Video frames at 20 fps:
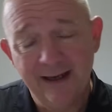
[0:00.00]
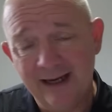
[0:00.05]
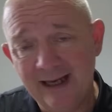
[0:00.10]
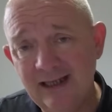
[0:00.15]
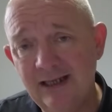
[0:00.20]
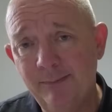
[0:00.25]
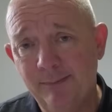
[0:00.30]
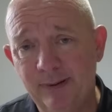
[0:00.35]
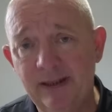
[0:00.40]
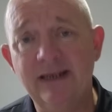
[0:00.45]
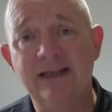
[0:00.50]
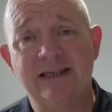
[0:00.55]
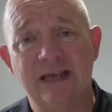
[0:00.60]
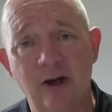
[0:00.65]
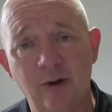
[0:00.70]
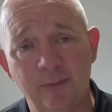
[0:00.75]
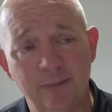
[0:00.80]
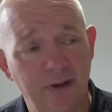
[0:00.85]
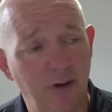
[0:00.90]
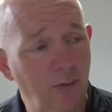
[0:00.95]
Can you please
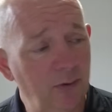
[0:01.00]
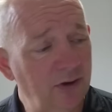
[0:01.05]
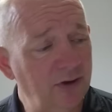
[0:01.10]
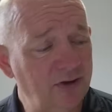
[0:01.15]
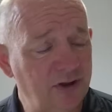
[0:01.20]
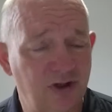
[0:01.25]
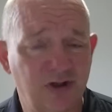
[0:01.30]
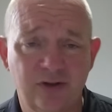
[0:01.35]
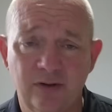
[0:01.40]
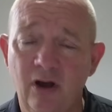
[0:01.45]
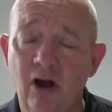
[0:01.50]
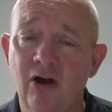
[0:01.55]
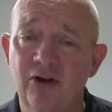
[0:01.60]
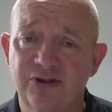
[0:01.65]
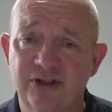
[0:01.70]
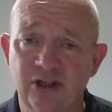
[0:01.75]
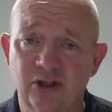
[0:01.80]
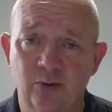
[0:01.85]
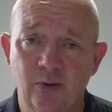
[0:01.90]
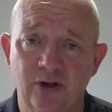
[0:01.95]
help me? I want to just
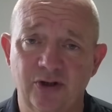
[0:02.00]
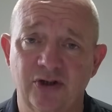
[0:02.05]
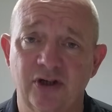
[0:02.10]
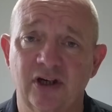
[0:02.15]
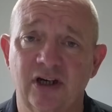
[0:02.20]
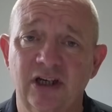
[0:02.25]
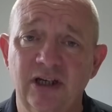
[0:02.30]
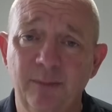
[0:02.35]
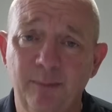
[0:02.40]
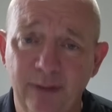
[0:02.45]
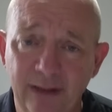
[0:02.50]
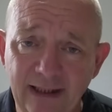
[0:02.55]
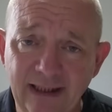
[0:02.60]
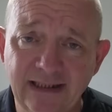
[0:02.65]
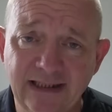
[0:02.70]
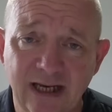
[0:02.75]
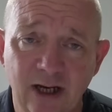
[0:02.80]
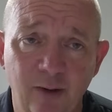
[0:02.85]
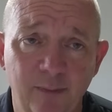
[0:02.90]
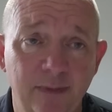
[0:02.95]
ask this question. Can you
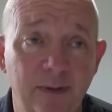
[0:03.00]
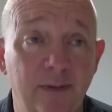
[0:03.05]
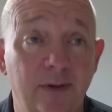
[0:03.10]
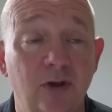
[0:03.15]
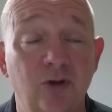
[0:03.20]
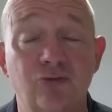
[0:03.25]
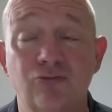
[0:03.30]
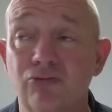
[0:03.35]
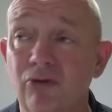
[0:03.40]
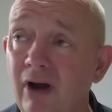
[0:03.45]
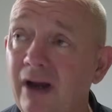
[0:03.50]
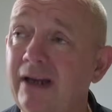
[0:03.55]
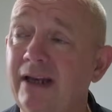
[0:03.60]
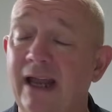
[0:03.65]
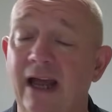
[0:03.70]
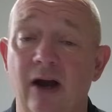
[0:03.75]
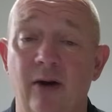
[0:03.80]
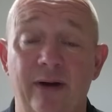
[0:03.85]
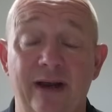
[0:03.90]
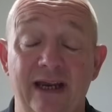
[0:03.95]
please help me? Because right
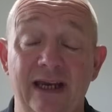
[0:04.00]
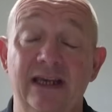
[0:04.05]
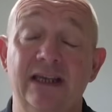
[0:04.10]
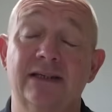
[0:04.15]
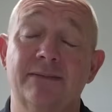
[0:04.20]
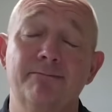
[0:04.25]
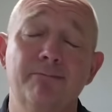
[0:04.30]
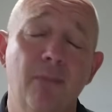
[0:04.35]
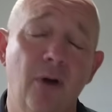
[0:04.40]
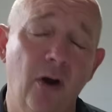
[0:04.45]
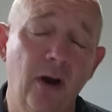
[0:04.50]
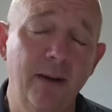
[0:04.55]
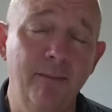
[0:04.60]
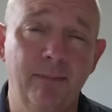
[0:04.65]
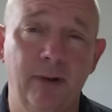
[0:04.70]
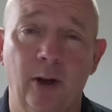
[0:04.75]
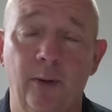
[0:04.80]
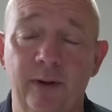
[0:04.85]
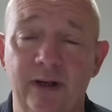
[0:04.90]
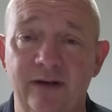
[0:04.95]
now it is
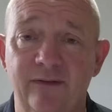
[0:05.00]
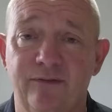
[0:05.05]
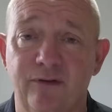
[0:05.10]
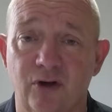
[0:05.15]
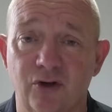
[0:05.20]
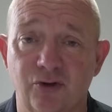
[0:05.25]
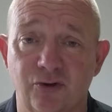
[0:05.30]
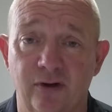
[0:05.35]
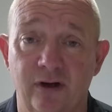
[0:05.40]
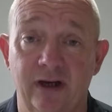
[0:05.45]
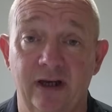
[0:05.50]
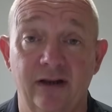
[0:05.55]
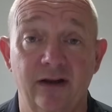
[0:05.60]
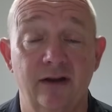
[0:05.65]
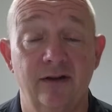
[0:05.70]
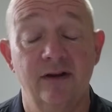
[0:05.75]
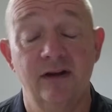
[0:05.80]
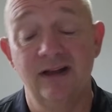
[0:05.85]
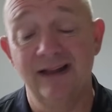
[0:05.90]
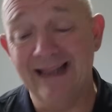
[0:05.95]
mind-blowingly frustrating
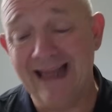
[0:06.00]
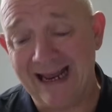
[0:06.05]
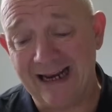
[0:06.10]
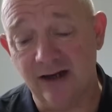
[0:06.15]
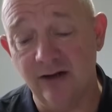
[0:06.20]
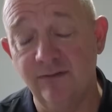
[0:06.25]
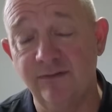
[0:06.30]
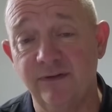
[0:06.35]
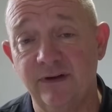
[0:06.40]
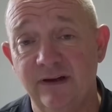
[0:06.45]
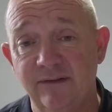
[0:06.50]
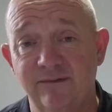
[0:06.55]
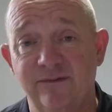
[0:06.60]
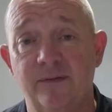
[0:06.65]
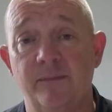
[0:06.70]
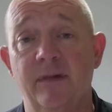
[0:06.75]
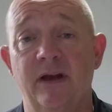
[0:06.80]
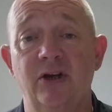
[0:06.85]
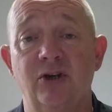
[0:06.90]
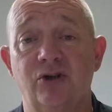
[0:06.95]
that the lack of
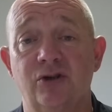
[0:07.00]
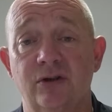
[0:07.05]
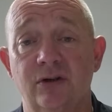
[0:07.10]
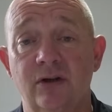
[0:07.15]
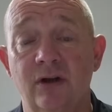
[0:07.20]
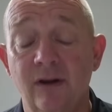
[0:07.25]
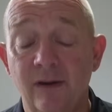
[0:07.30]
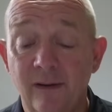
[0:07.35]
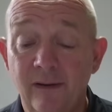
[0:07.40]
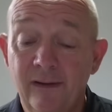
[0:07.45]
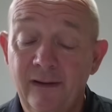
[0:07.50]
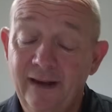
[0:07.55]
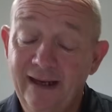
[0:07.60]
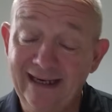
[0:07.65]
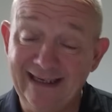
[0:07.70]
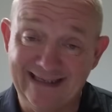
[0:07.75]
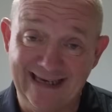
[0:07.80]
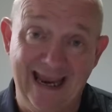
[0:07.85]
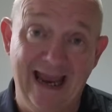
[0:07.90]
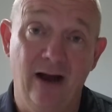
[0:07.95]
information
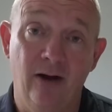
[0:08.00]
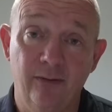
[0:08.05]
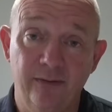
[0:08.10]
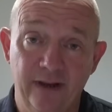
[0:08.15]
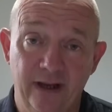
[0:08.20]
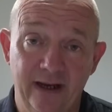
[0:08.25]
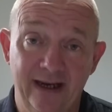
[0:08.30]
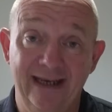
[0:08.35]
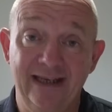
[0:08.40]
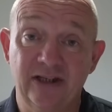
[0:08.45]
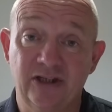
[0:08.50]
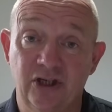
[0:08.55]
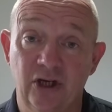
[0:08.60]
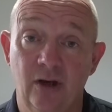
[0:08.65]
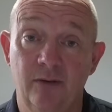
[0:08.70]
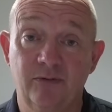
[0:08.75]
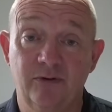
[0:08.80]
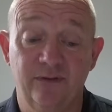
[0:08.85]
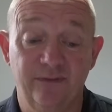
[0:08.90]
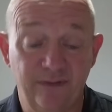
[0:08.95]
is out there in
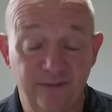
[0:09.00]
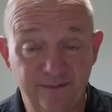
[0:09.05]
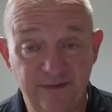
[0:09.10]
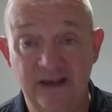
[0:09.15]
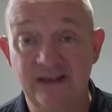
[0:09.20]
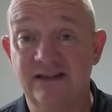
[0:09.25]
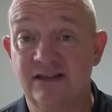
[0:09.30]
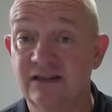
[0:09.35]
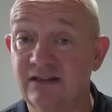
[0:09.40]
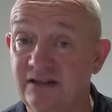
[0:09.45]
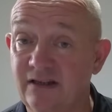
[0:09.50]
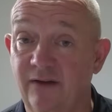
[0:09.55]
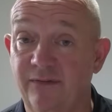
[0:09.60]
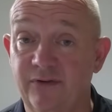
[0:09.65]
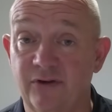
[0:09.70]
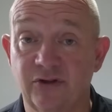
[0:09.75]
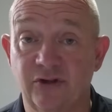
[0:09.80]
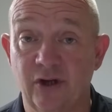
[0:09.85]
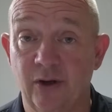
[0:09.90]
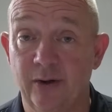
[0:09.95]
terms of events and
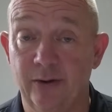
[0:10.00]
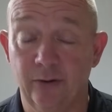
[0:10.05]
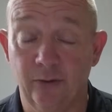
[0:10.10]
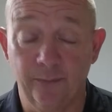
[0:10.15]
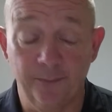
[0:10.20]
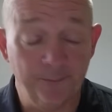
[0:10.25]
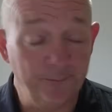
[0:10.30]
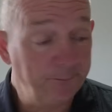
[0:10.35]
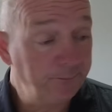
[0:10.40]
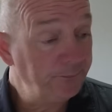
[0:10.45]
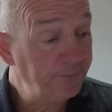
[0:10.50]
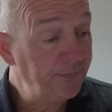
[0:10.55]
stuff that's going on.